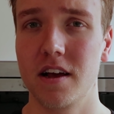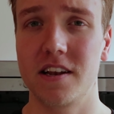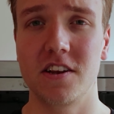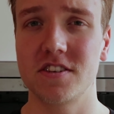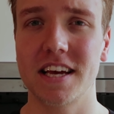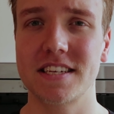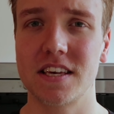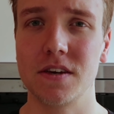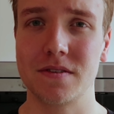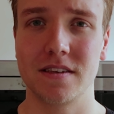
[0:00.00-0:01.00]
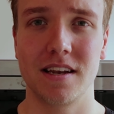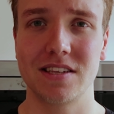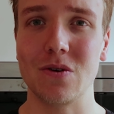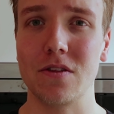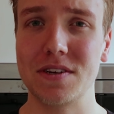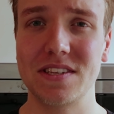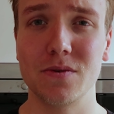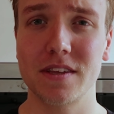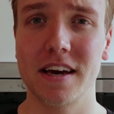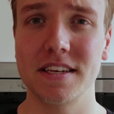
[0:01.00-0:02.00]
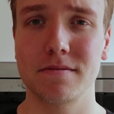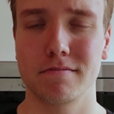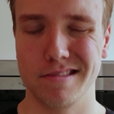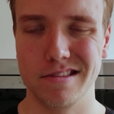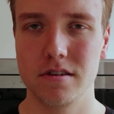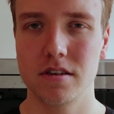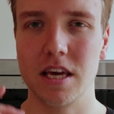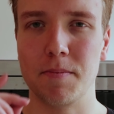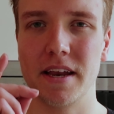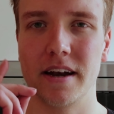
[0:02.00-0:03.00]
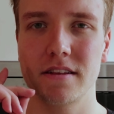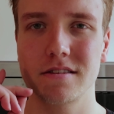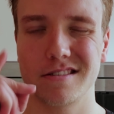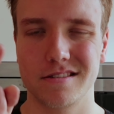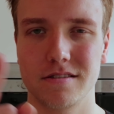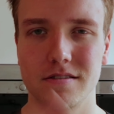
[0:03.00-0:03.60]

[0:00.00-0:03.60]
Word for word: and then just execute. That's all there is to it, guys. Keep hitting it.